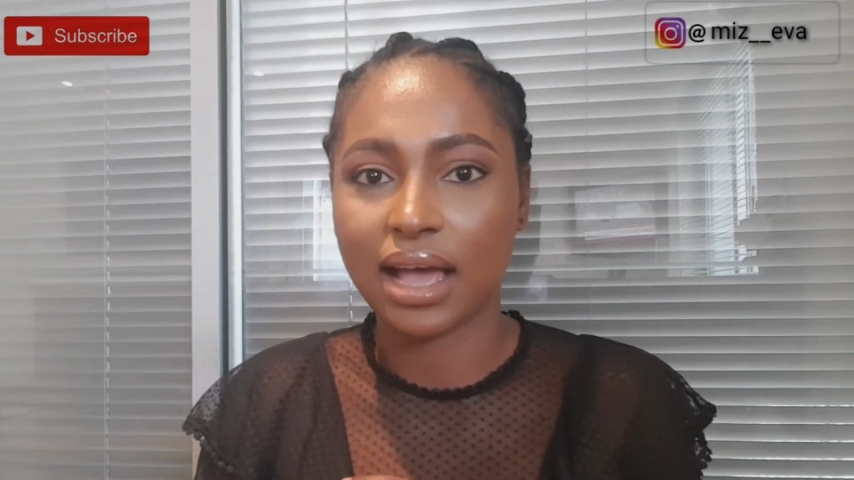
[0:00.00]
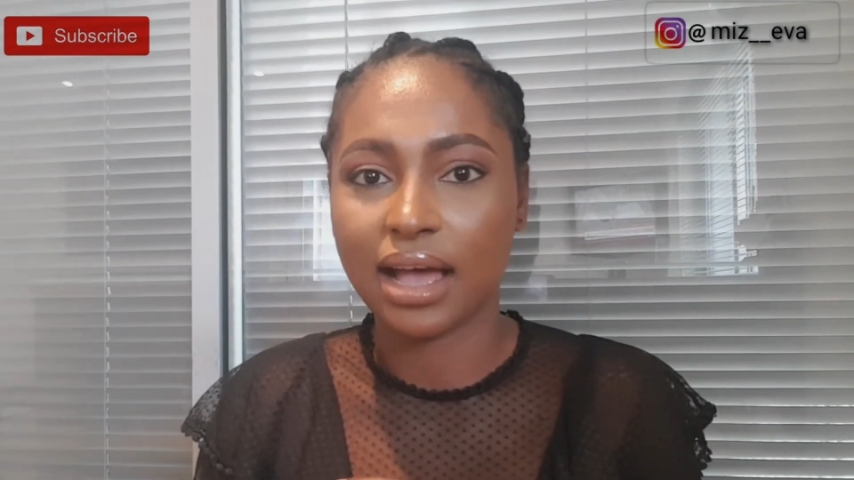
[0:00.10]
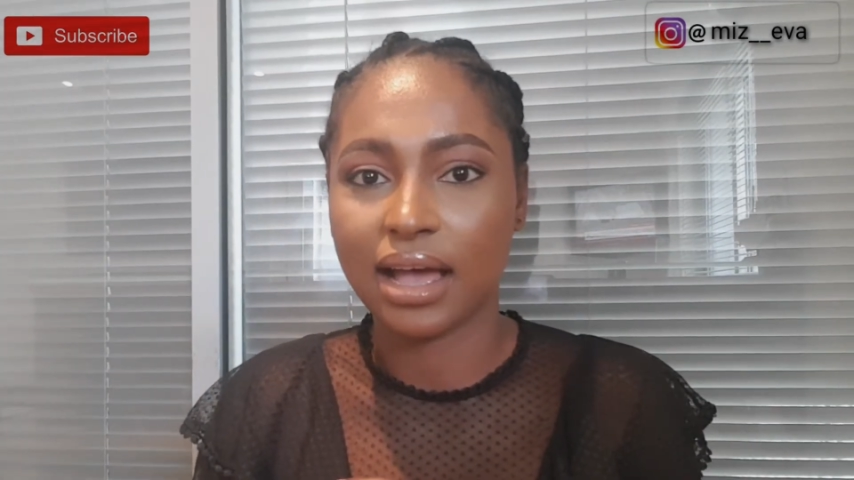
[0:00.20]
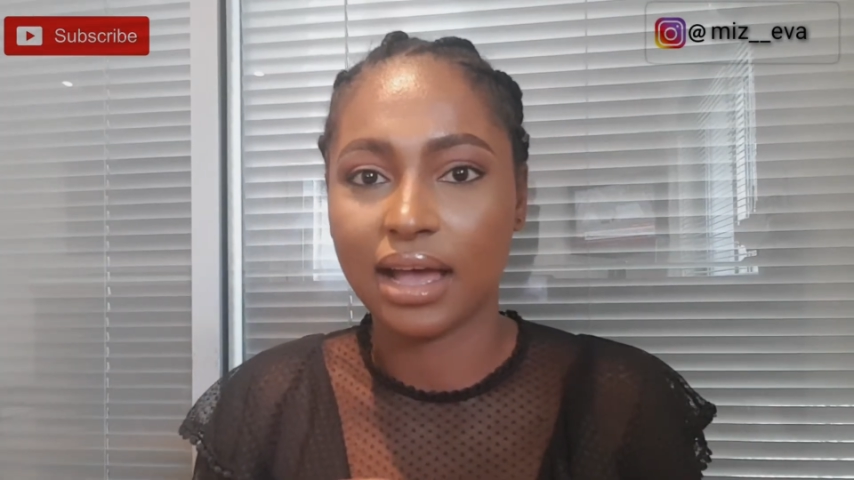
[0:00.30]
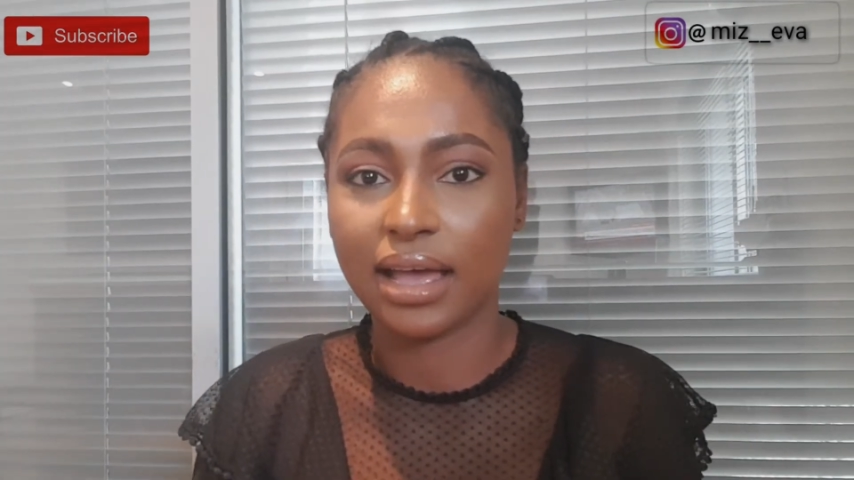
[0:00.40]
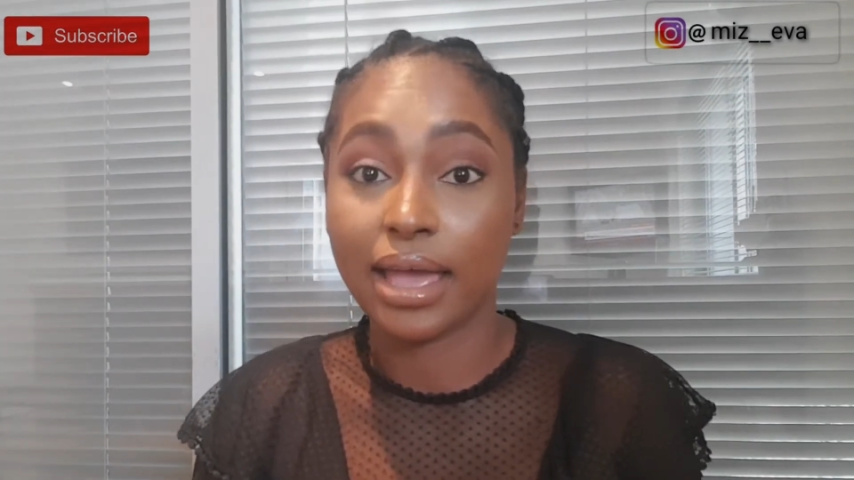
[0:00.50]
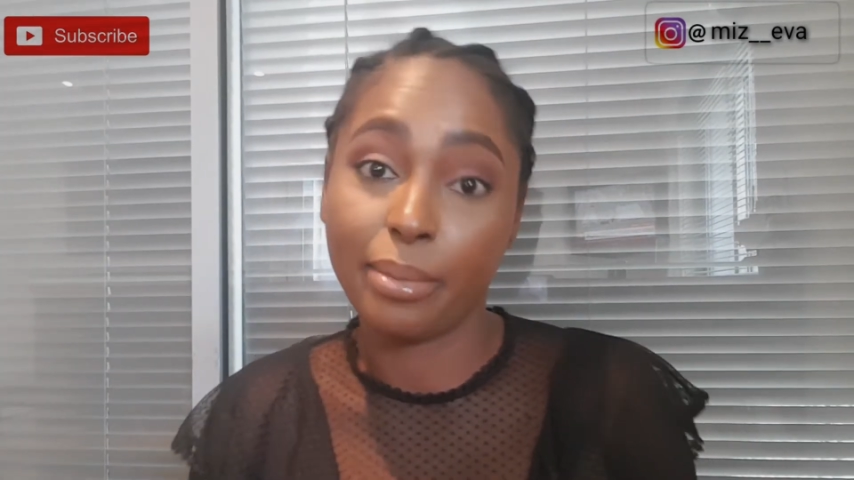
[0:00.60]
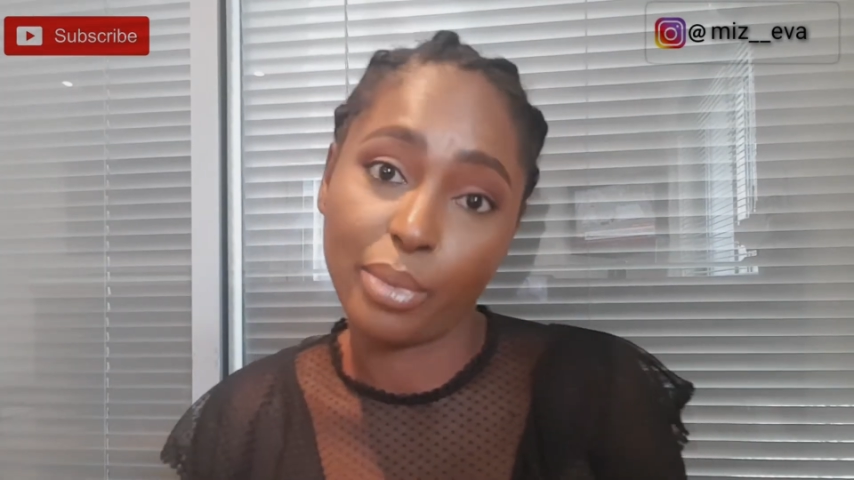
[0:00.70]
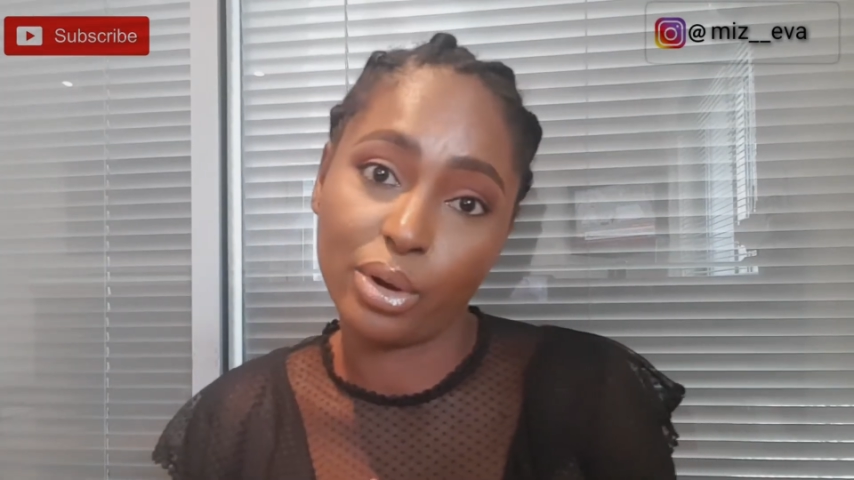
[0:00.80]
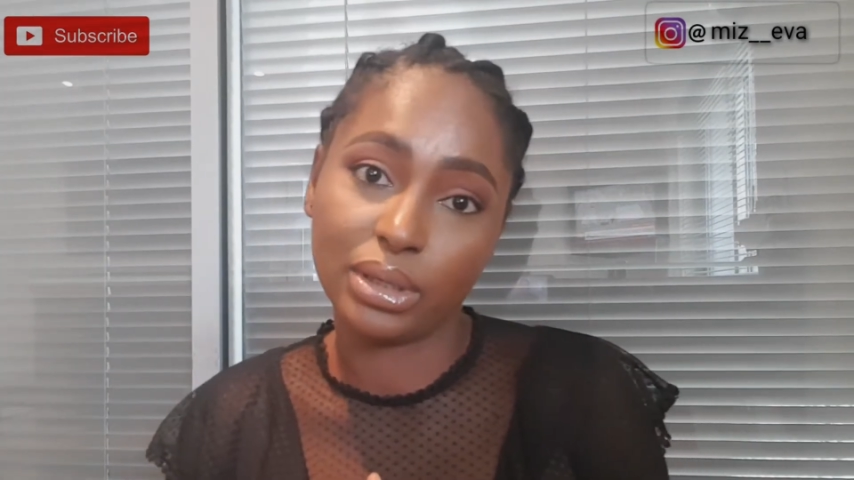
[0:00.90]
are
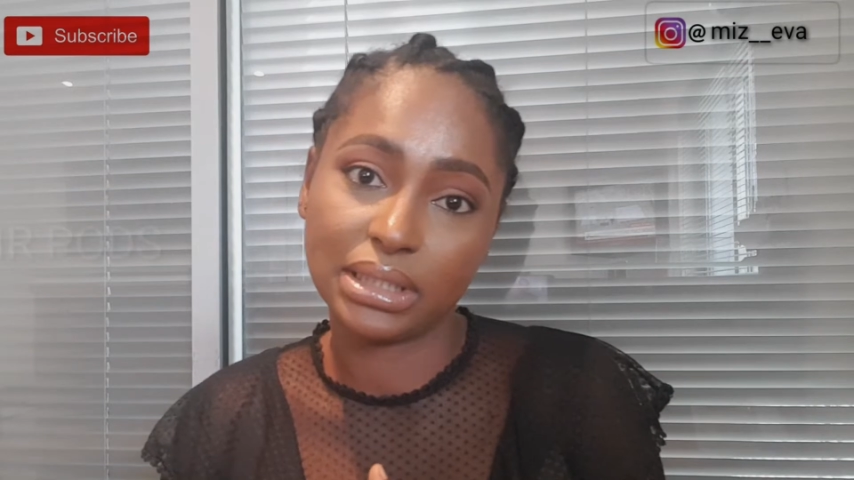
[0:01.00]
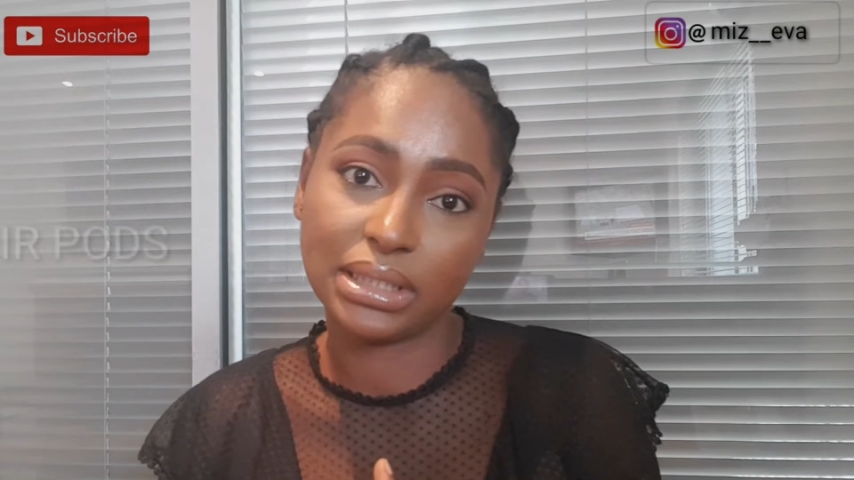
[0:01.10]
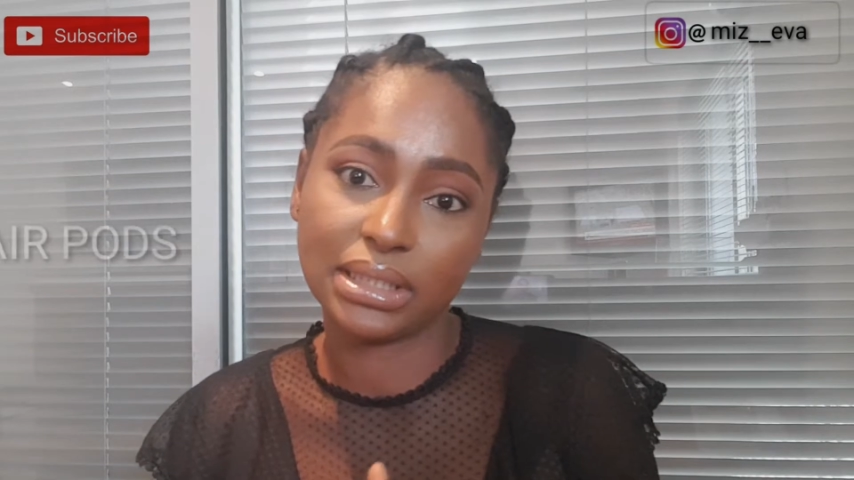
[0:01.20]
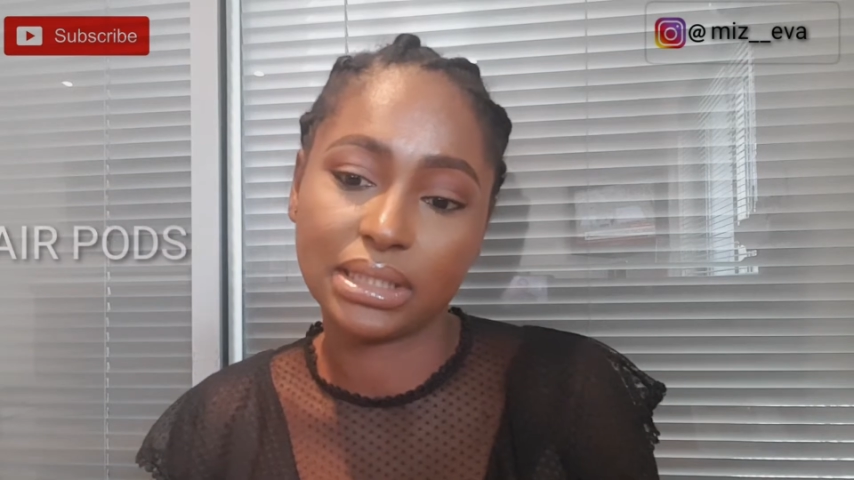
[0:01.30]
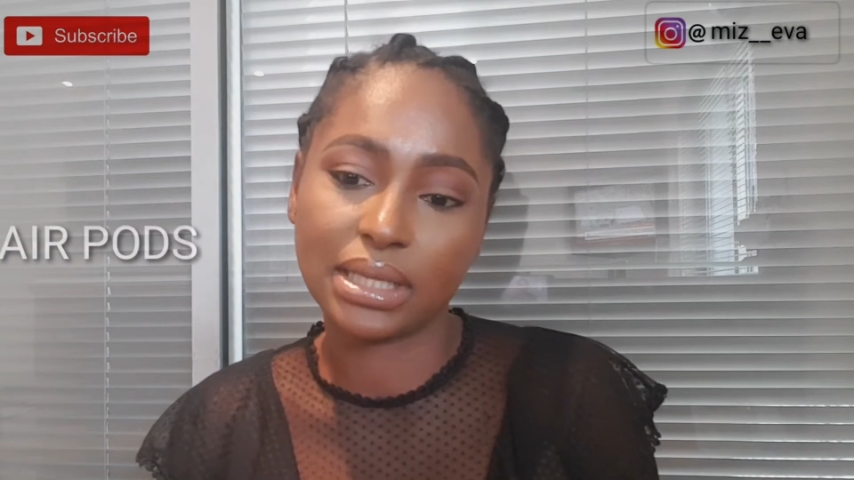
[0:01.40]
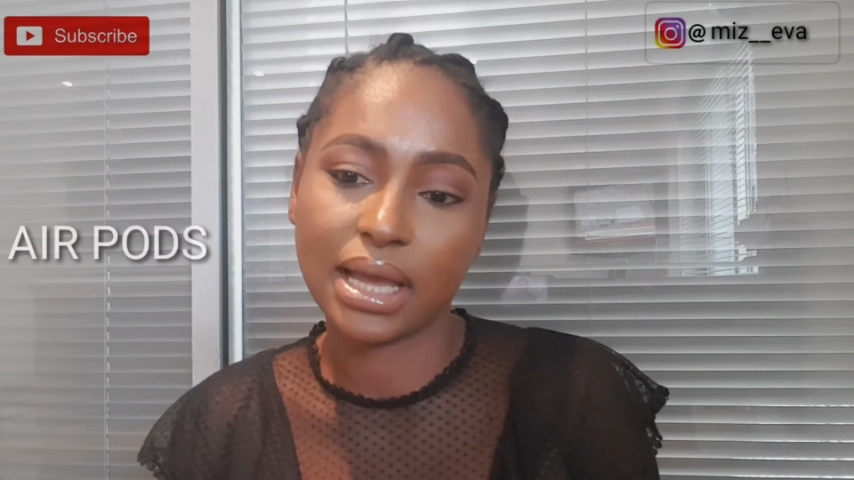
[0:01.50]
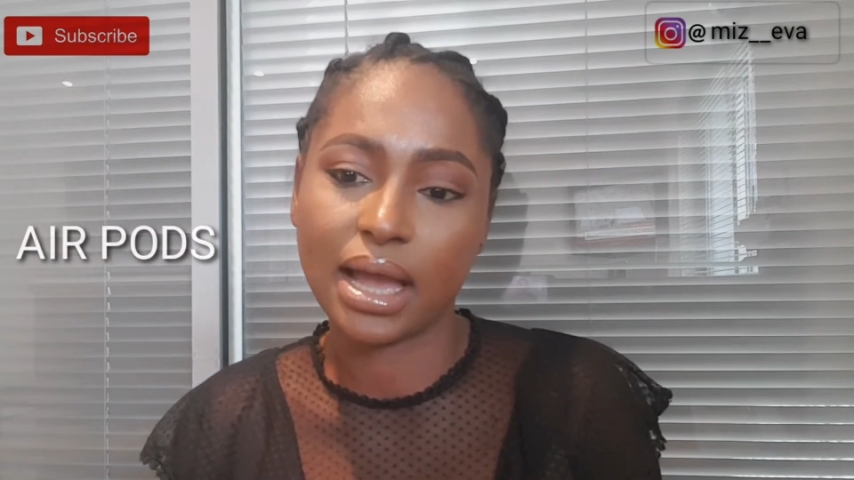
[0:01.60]
AirPods.